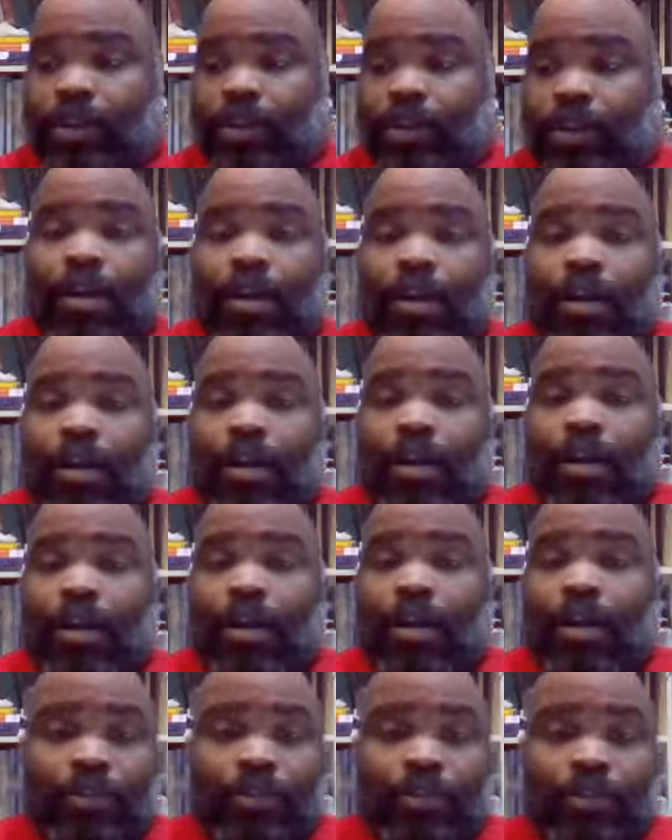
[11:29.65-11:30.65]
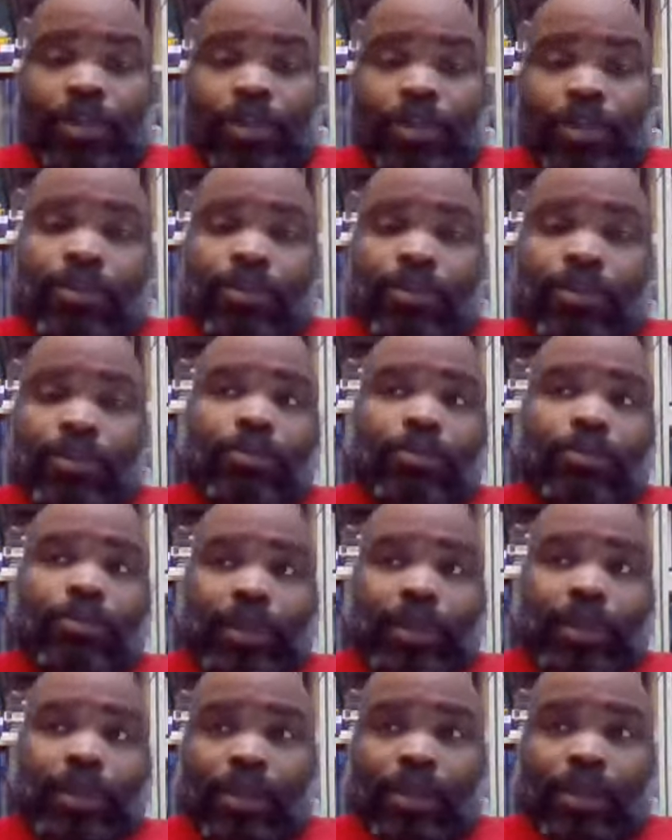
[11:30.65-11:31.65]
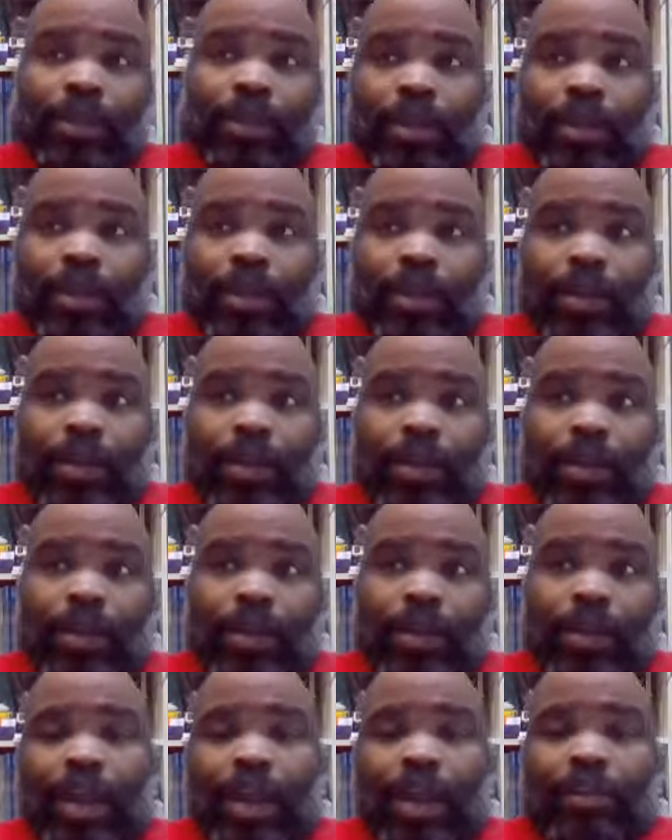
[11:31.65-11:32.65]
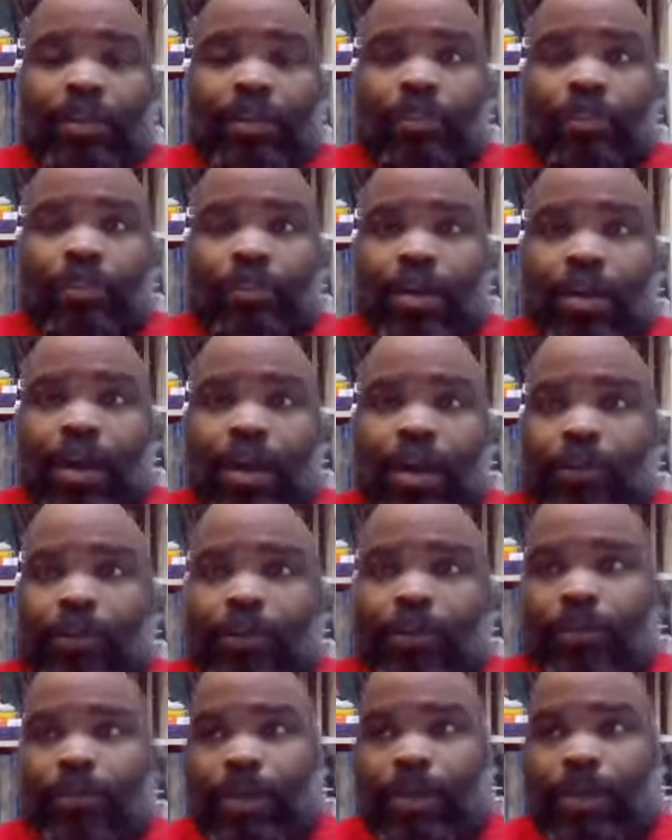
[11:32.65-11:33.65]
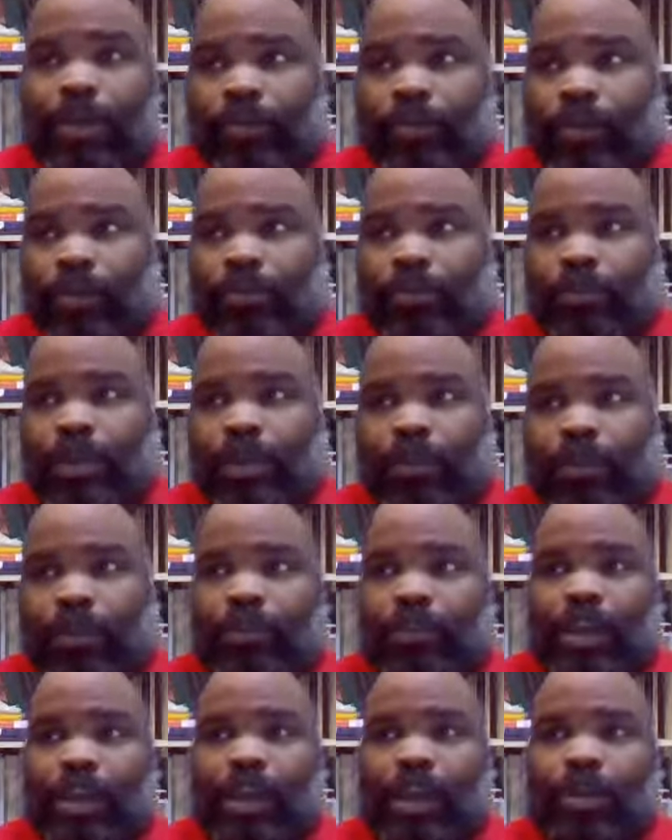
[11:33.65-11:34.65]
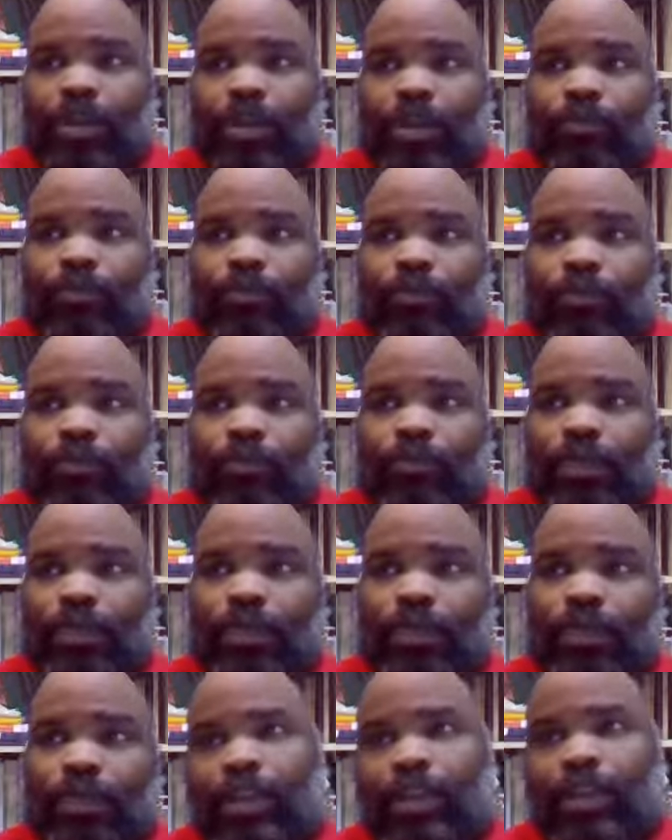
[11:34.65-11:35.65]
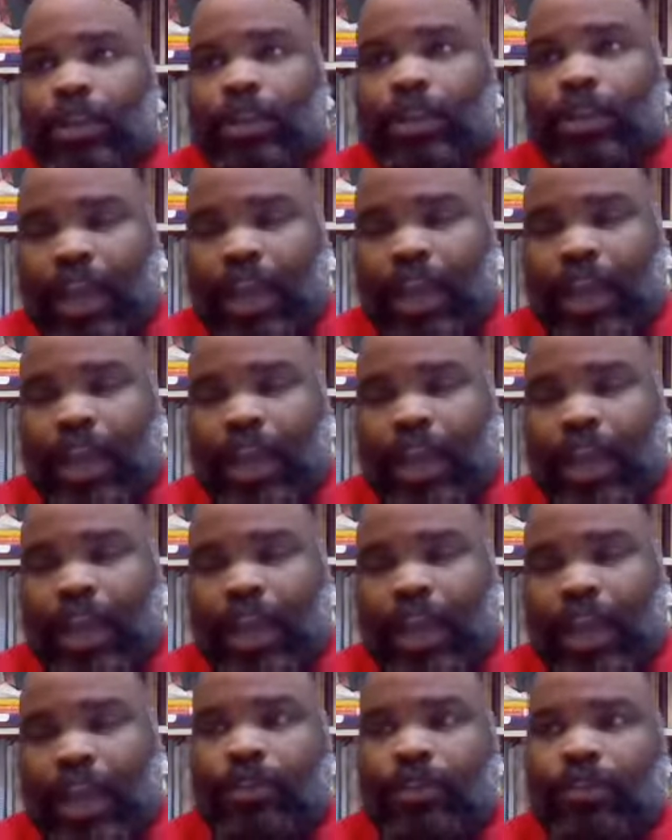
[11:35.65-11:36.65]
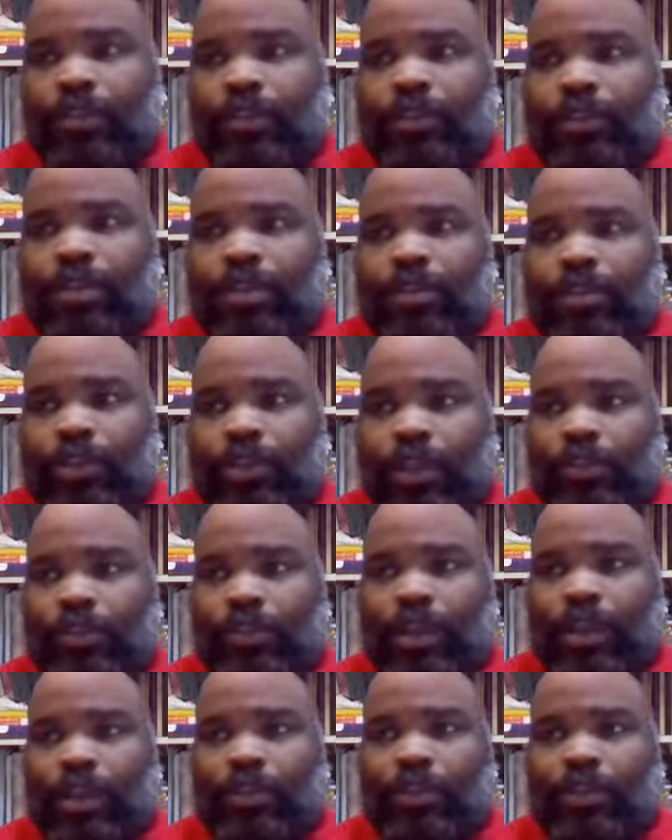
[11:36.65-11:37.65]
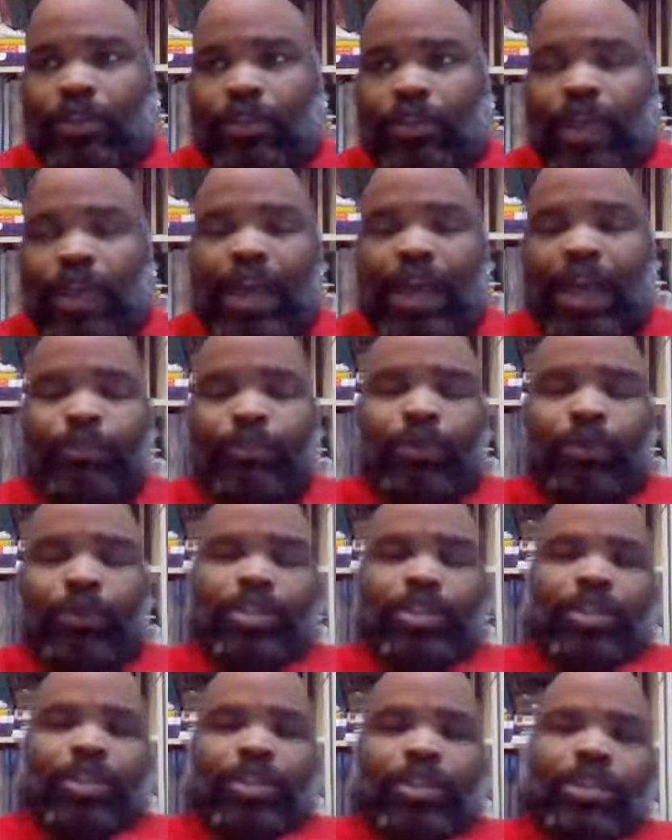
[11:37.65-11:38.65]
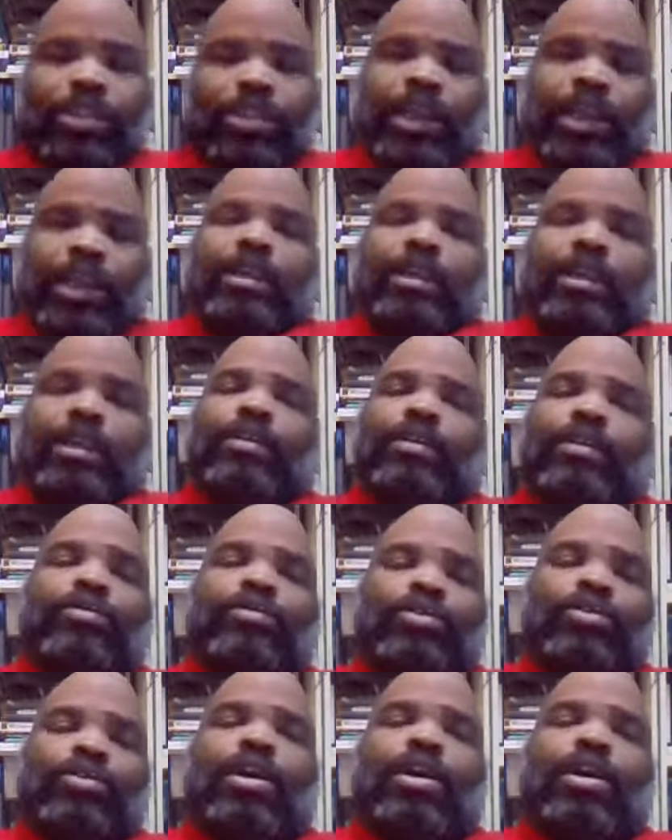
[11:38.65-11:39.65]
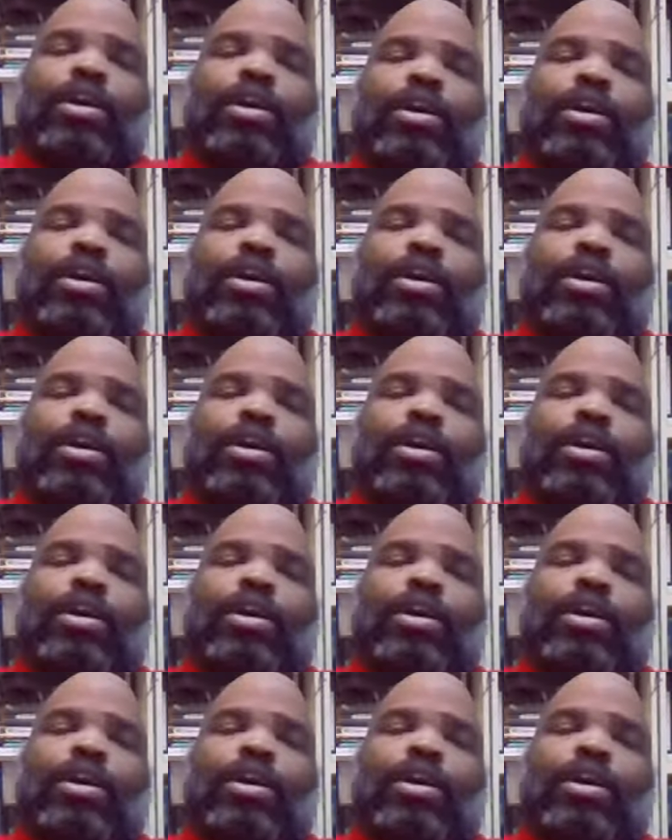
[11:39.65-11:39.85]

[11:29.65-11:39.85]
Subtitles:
All the other missions will be given out to other Megaverse ambassadors to help run games, so they have pre-gens to hand out. So